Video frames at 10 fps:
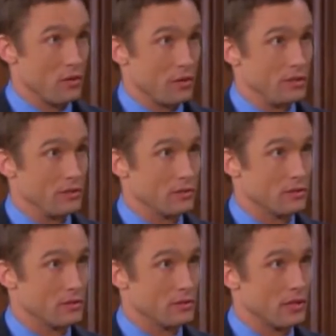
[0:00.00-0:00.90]

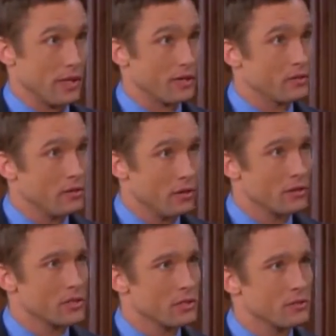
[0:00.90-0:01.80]
Hogan to let her know
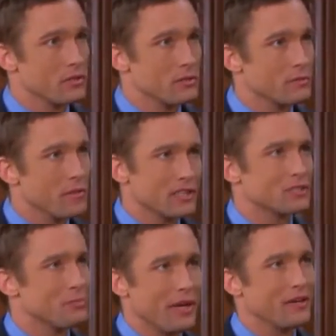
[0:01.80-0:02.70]
that you were doing
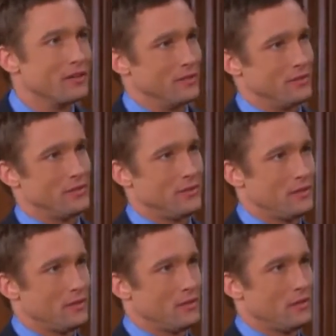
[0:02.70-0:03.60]
much better,
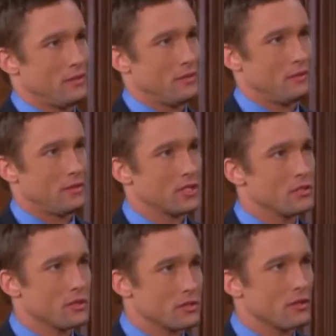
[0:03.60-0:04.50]

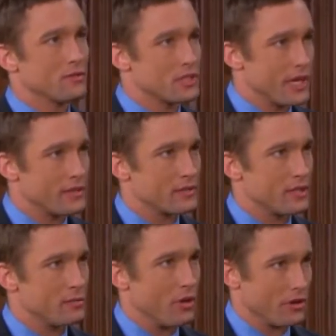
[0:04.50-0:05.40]
that you deserved a chance
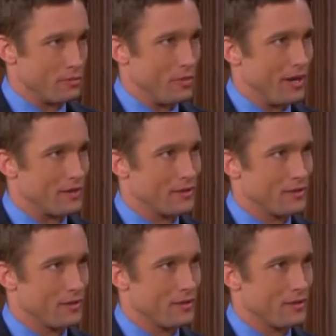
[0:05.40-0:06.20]
to get Parker back.